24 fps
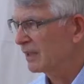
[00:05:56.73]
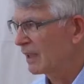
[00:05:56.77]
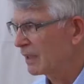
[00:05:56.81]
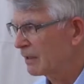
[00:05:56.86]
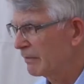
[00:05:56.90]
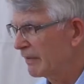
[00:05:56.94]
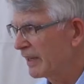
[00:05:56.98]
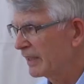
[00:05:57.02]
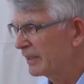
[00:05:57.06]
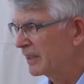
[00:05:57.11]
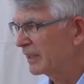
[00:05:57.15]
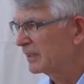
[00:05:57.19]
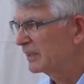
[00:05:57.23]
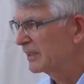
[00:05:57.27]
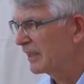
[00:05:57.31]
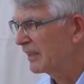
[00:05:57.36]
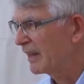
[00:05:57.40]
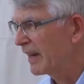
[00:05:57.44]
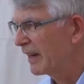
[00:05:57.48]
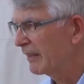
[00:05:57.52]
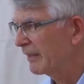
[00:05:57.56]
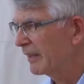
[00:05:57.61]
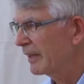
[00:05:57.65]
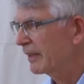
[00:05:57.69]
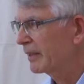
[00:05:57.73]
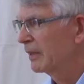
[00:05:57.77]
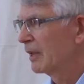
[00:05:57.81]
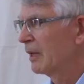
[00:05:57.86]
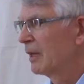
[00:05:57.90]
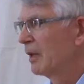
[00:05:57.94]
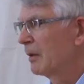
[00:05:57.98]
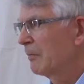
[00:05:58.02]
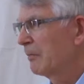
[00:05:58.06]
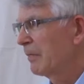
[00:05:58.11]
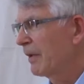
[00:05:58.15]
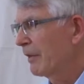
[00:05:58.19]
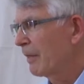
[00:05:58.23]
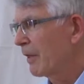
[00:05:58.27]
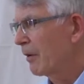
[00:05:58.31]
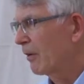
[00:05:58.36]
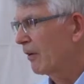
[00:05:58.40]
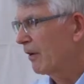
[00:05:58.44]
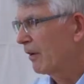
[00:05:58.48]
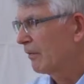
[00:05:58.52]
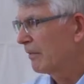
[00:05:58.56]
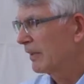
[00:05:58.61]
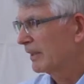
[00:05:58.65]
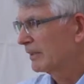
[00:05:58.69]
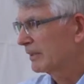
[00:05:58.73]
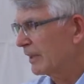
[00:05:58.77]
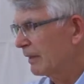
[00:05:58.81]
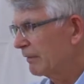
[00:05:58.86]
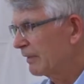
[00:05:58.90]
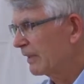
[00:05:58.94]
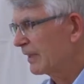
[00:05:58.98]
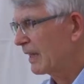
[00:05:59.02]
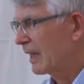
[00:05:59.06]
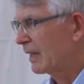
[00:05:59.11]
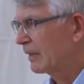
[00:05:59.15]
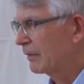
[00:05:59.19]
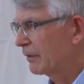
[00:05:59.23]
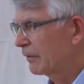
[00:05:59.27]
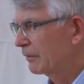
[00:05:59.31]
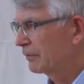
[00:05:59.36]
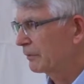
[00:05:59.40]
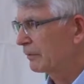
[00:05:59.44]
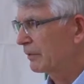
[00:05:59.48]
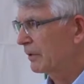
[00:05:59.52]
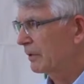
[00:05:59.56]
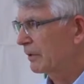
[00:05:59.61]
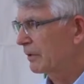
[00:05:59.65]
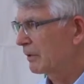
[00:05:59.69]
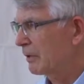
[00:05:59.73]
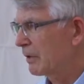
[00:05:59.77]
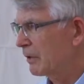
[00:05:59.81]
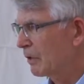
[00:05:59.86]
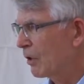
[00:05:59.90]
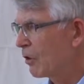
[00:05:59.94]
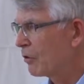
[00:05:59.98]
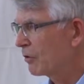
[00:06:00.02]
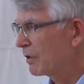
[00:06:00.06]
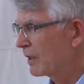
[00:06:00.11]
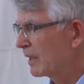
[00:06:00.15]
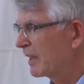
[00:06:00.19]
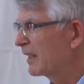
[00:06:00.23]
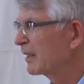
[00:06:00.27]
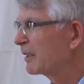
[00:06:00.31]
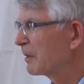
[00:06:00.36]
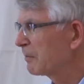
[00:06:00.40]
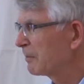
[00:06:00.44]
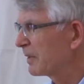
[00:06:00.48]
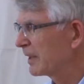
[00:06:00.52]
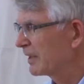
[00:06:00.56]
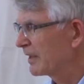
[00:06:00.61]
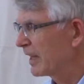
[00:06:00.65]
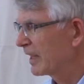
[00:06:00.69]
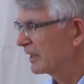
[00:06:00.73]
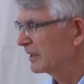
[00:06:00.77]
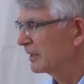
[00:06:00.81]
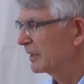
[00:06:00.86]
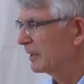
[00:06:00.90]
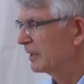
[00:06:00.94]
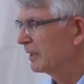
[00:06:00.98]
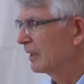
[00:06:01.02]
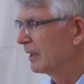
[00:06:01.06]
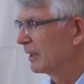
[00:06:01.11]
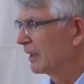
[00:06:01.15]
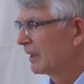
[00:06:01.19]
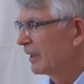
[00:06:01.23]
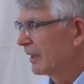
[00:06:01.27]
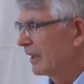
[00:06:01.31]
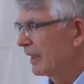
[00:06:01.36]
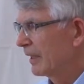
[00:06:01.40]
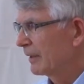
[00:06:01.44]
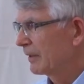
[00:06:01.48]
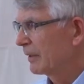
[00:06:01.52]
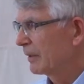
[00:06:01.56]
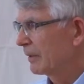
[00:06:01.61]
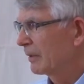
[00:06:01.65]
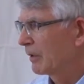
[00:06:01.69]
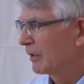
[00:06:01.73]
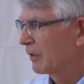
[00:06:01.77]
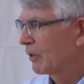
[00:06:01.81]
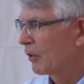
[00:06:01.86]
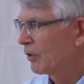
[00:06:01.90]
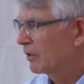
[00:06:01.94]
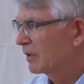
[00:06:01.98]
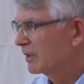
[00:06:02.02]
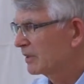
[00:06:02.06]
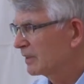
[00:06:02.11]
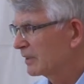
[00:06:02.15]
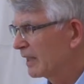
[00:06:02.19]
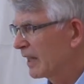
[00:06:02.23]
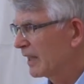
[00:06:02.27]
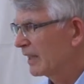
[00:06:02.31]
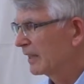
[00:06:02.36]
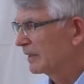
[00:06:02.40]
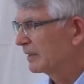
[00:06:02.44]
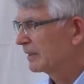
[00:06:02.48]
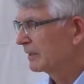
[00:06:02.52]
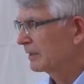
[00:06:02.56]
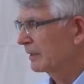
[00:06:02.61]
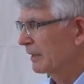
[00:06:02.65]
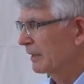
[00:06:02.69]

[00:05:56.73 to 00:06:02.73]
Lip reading: are quite generic, but they always have a kind of local interpretation and a local size